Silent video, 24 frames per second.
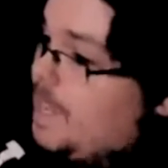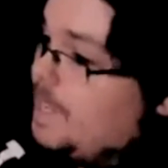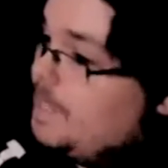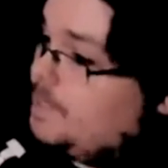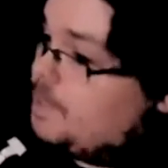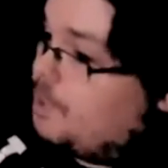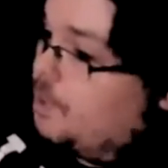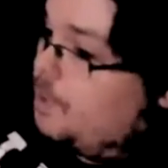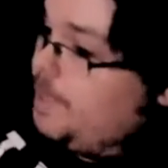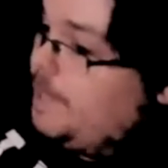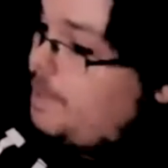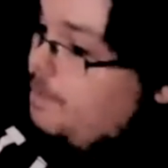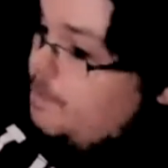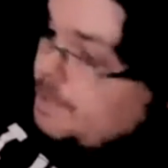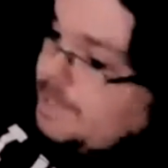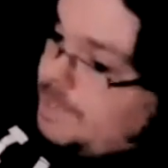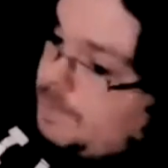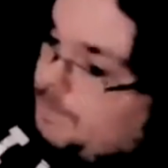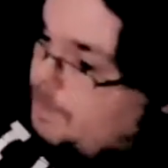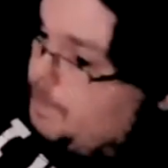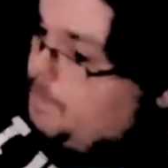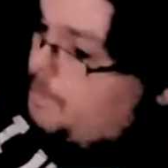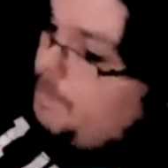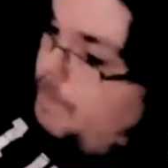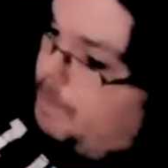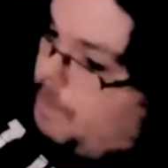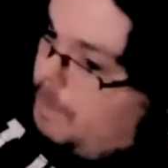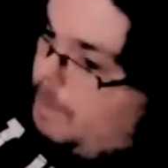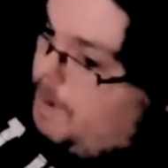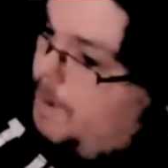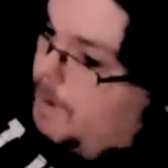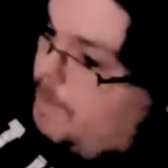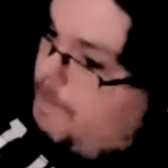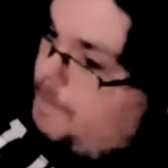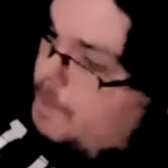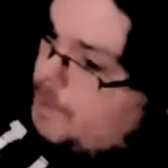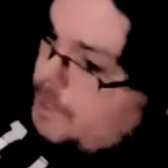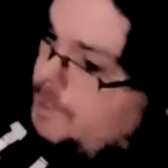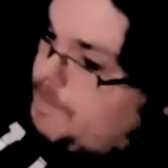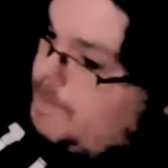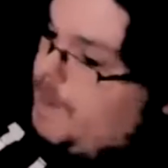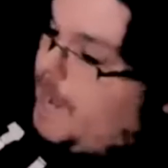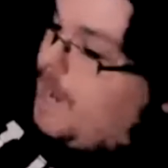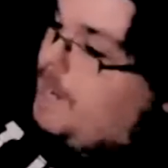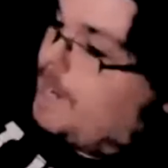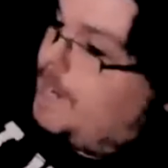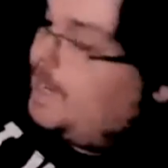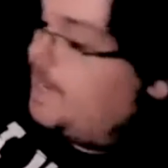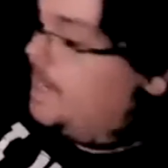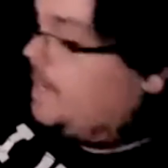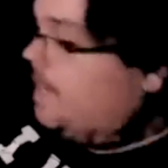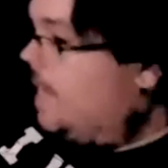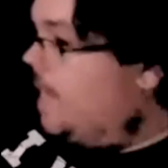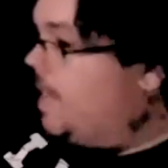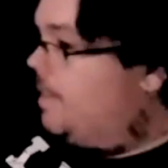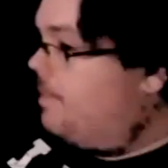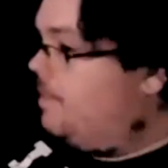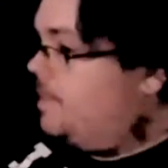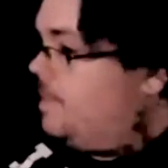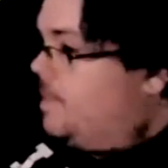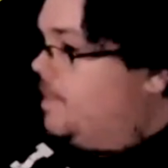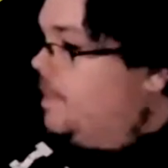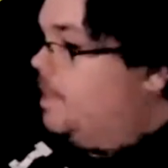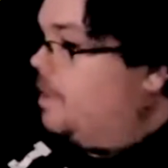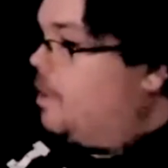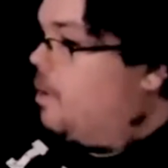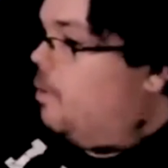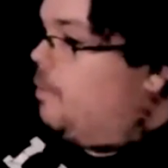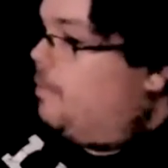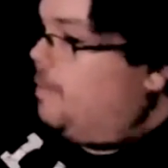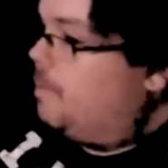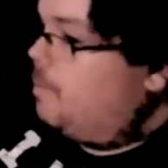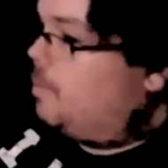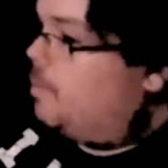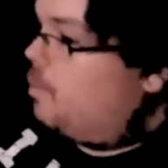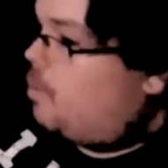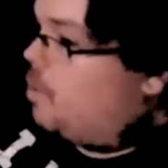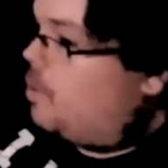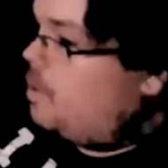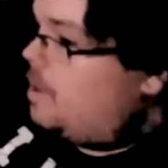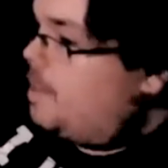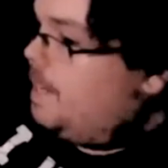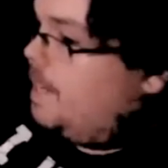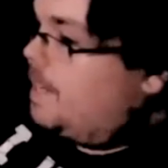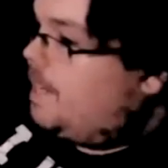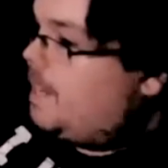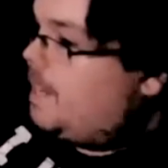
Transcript: So he was able to put, push back and he left to go be with Courtney.